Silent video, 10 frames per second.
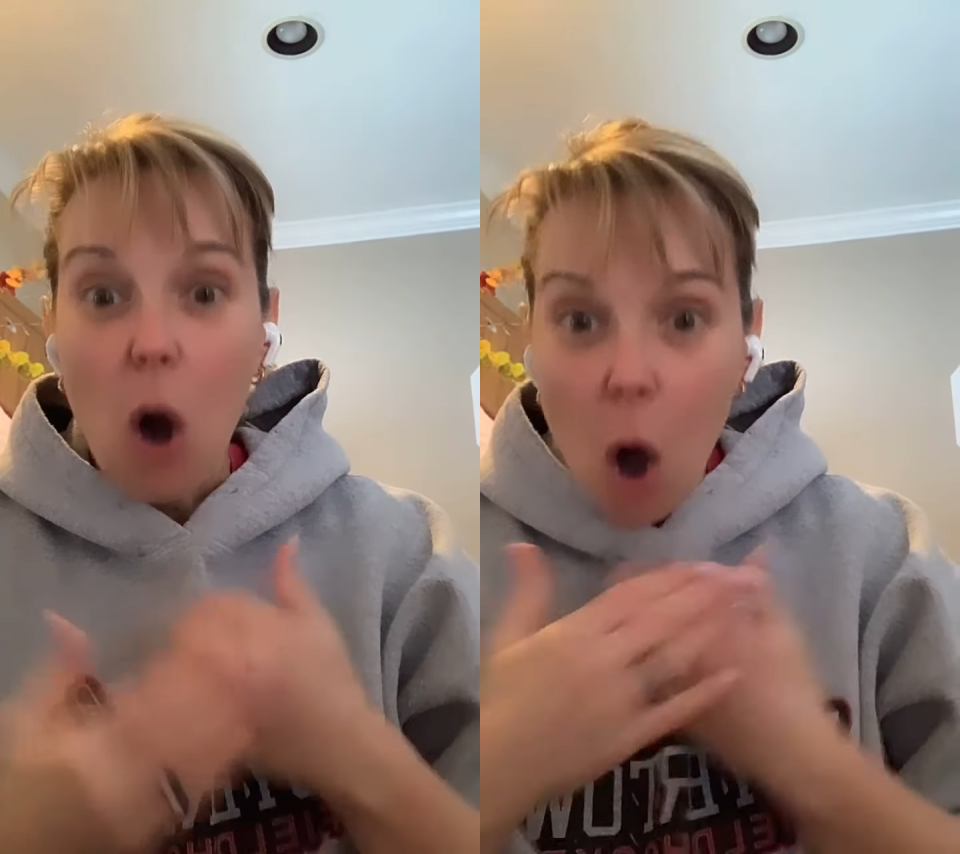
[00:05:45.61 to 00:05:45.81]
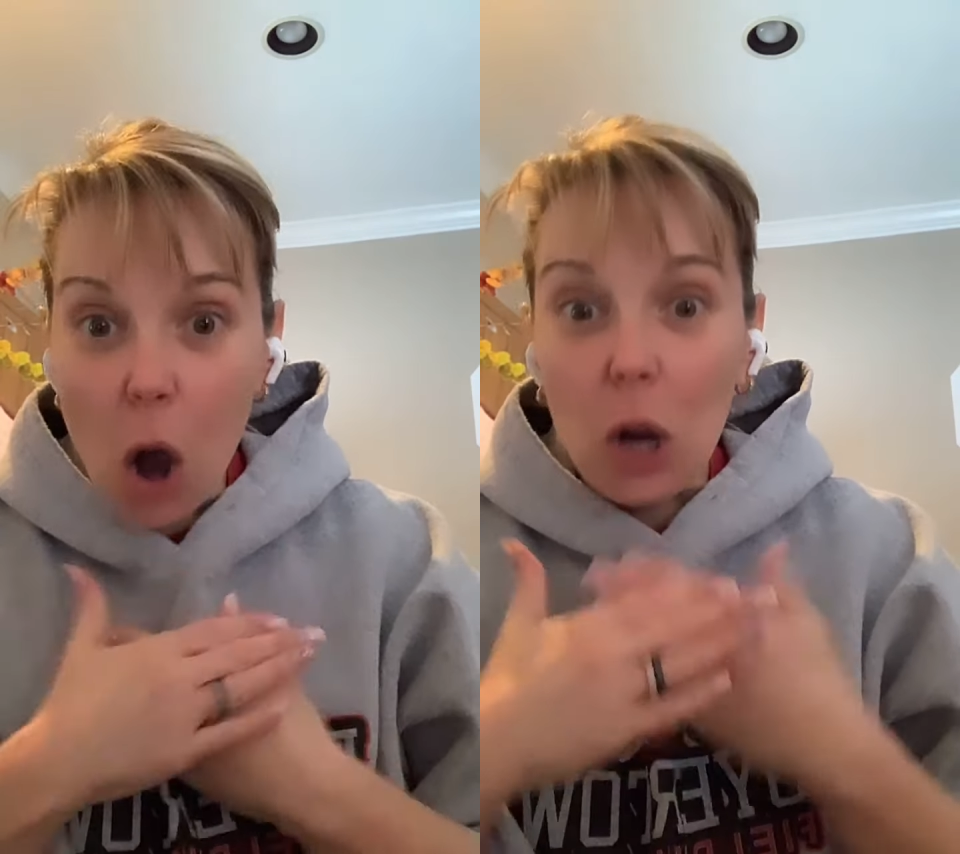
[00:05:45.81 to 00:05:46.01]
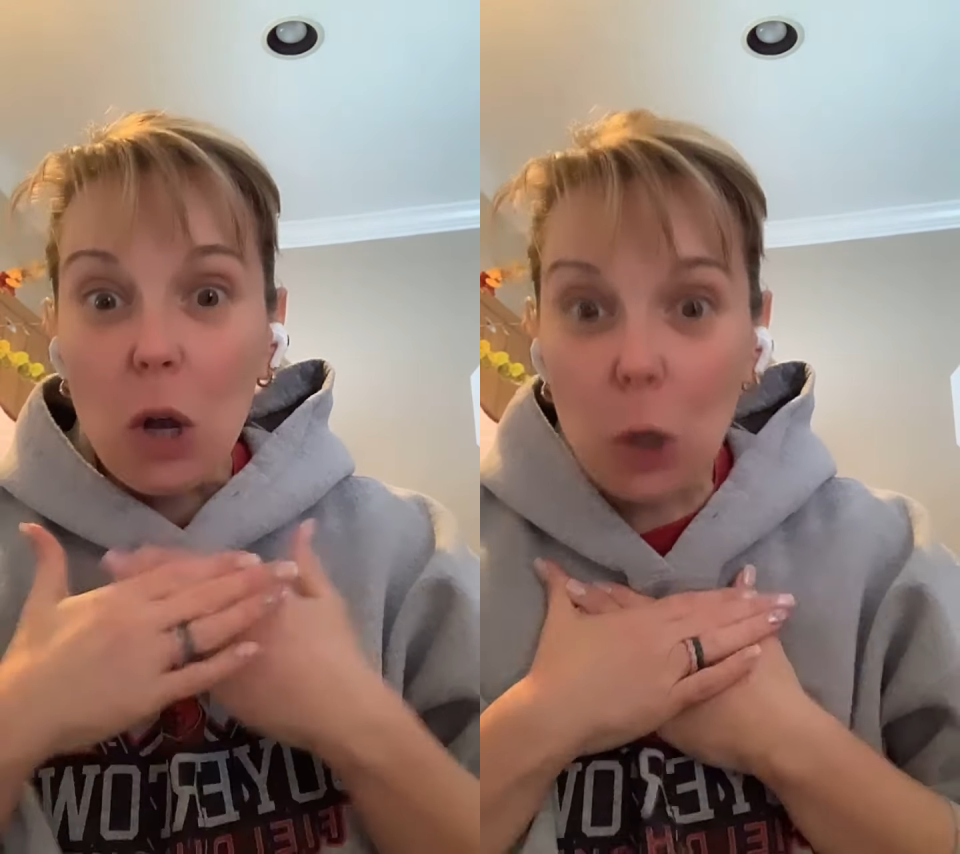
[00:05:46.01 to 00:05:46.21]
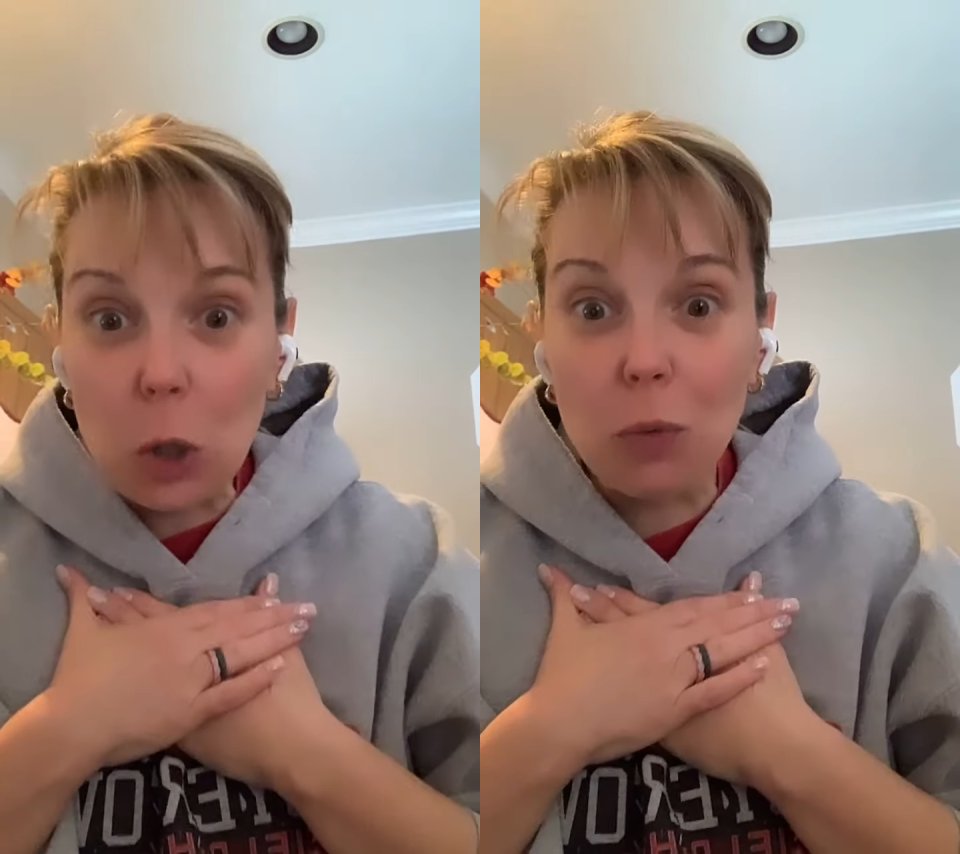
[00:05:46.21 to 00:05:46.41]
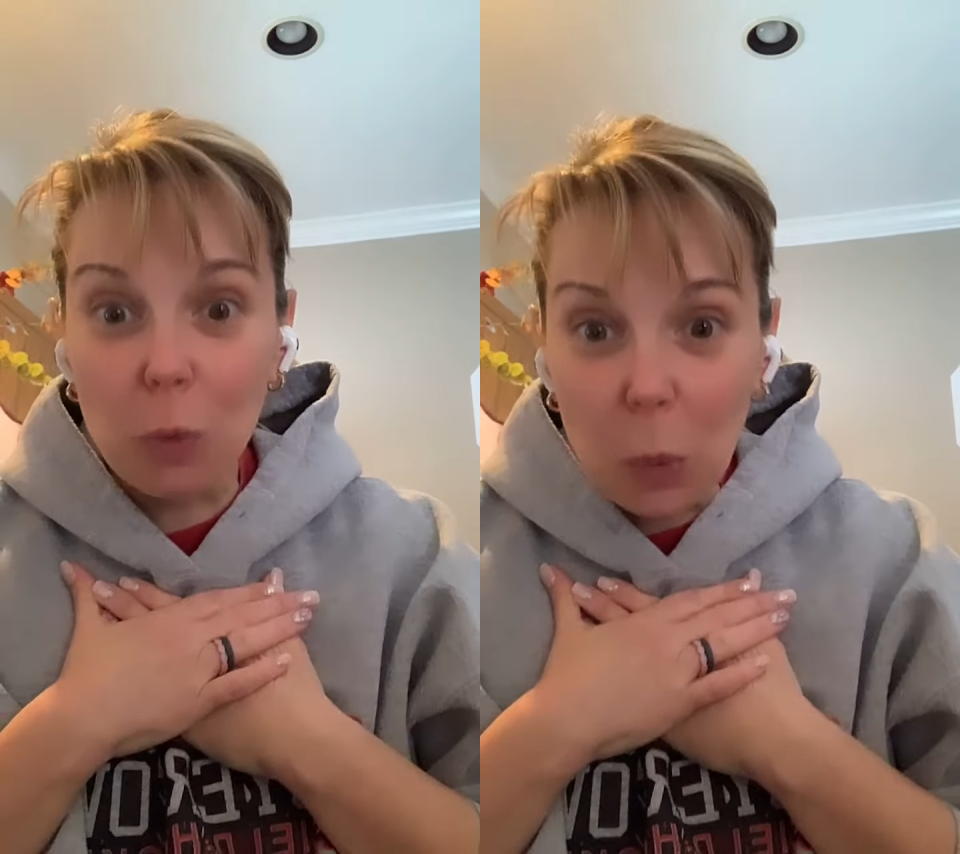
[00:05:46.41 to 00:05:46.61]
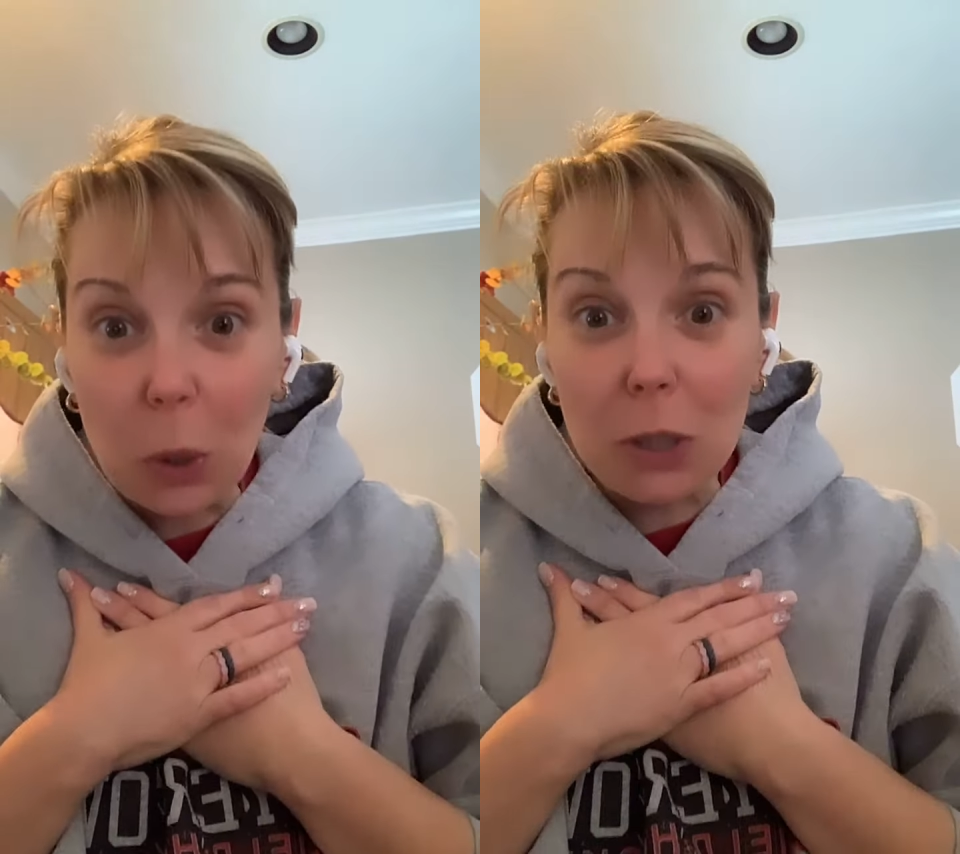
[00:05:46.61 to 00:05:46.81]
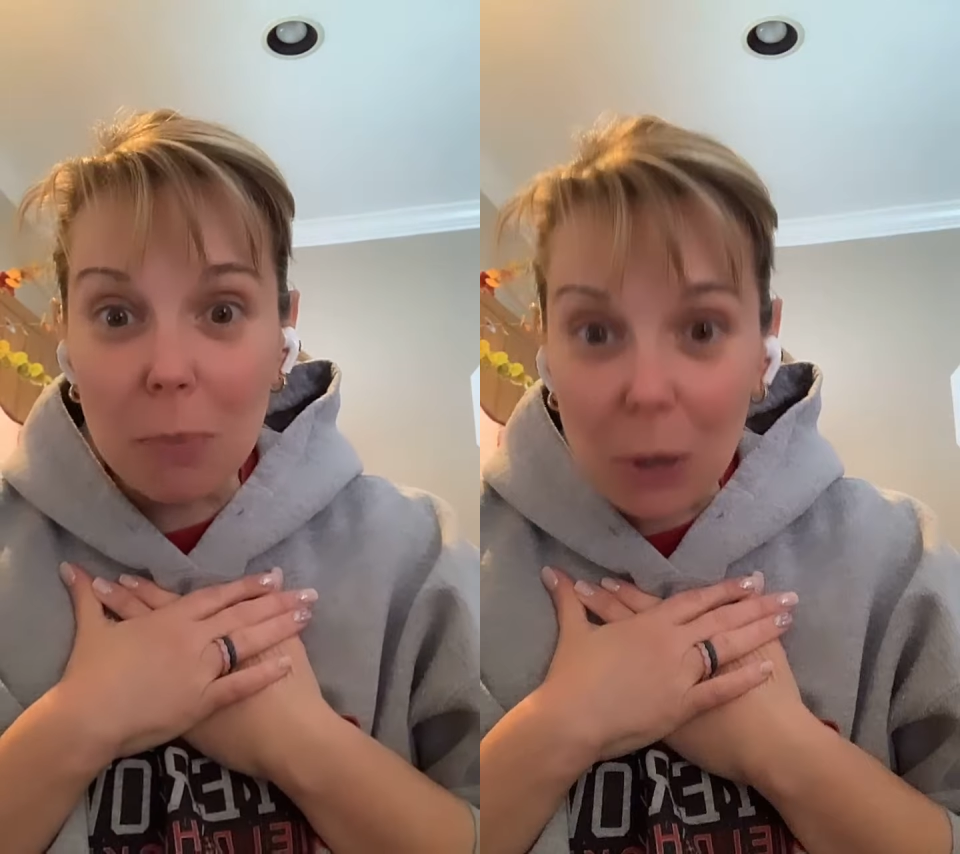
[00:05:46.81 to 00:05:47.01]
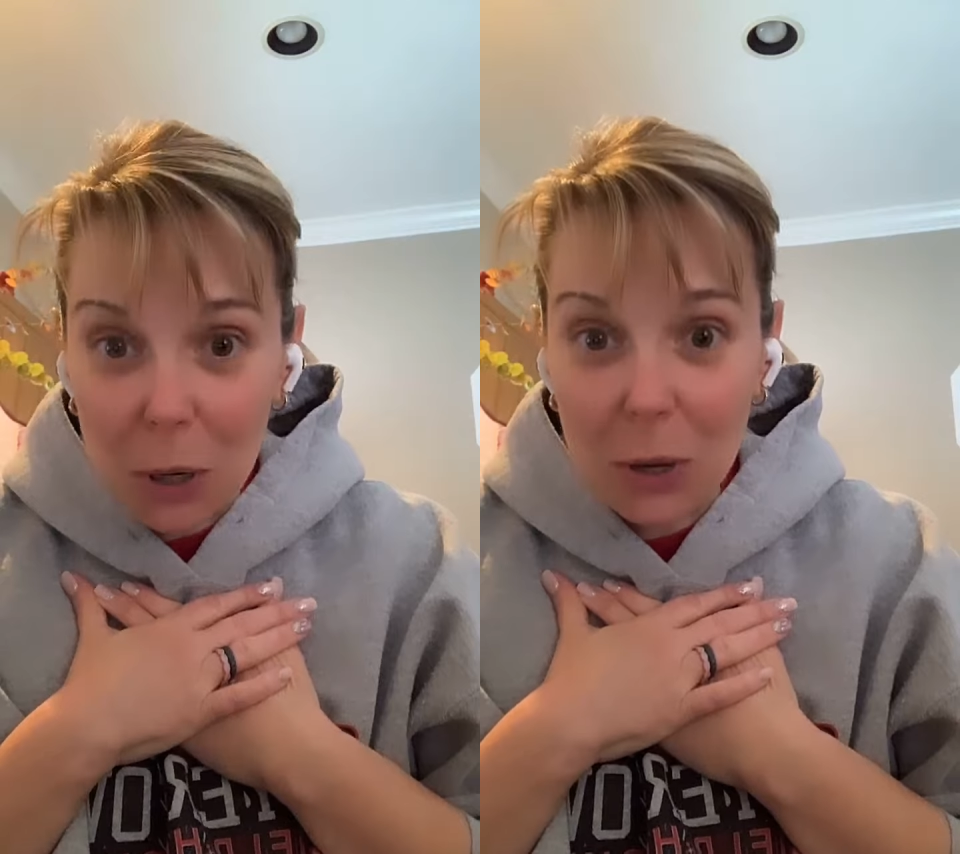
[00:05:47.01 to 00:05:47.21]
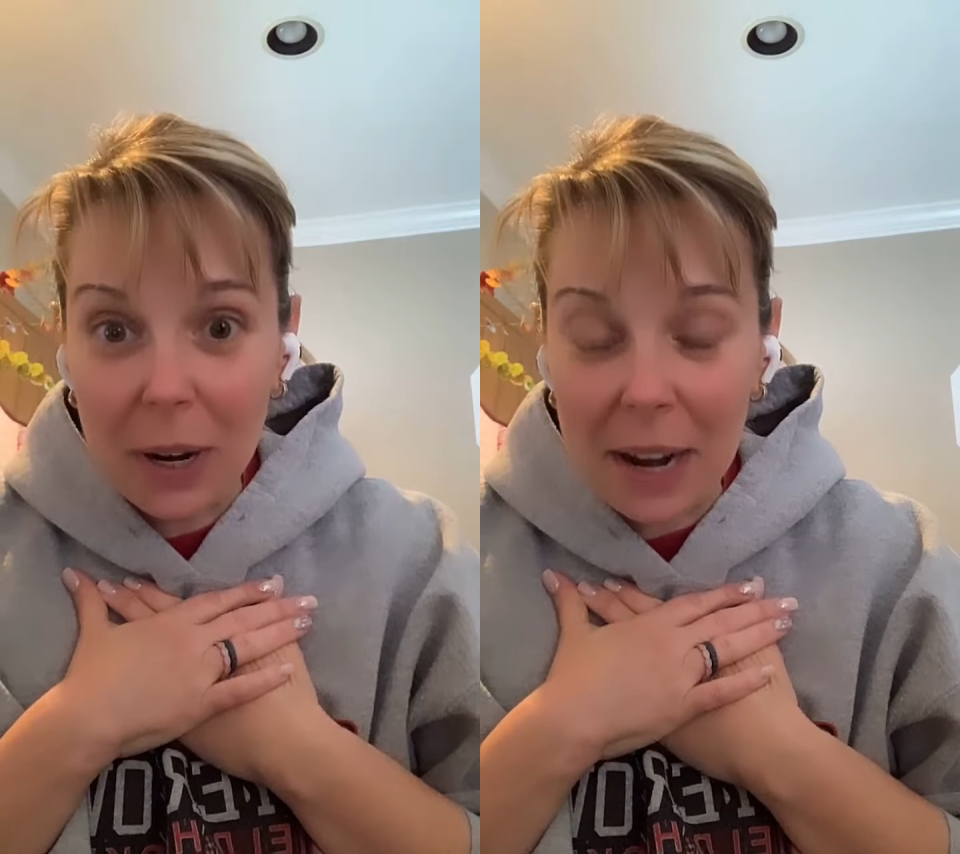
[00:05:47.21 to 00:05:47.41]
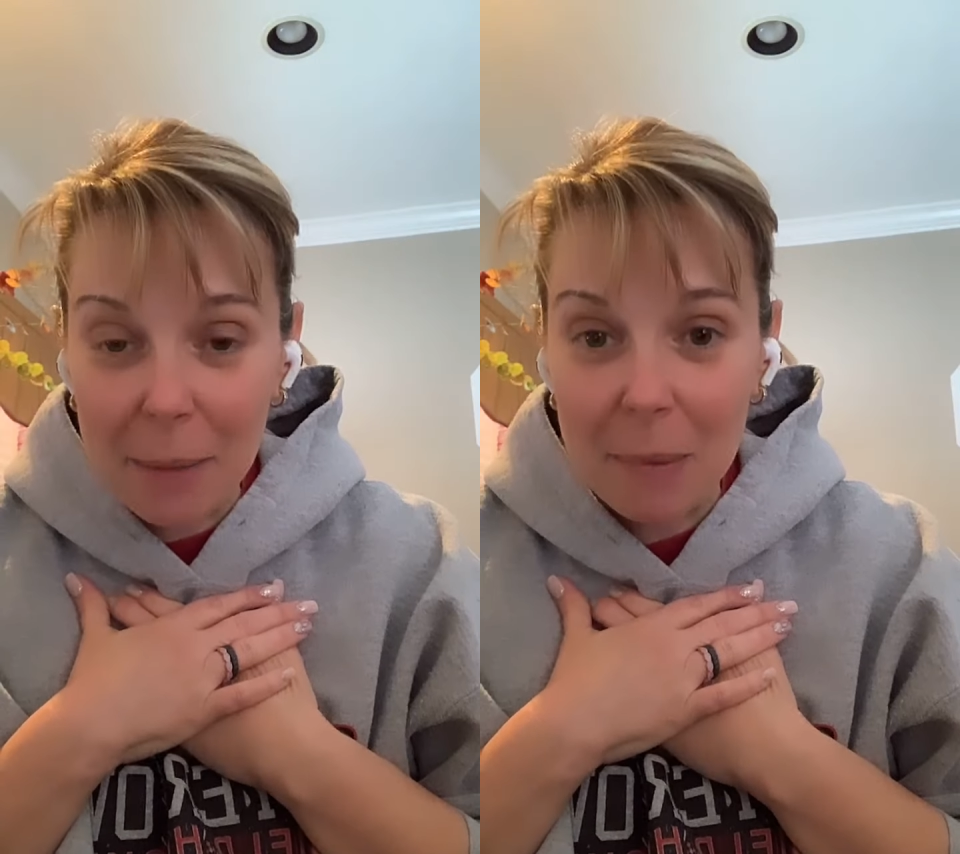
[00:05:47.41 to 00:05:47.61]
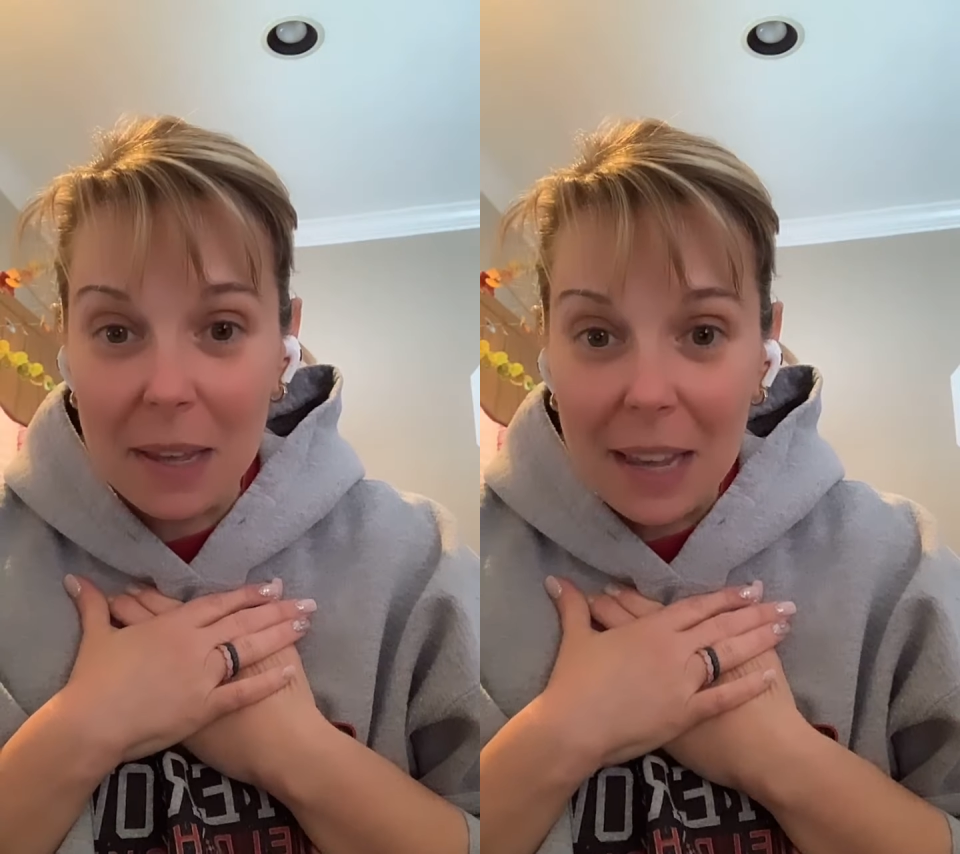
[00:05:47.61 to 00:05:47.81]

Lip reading: our host rewards program